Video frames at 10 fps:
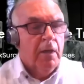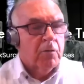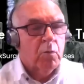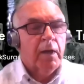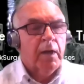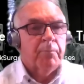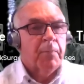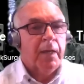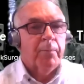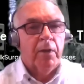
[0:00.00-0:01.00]
quickly, and
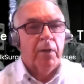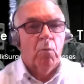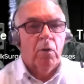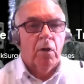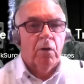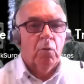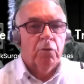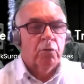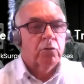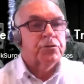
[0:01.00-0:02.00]
maybe in 1
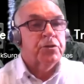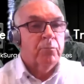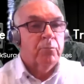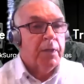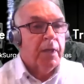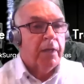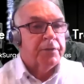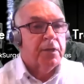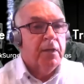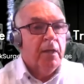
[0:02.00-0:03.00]
or 2 minutes,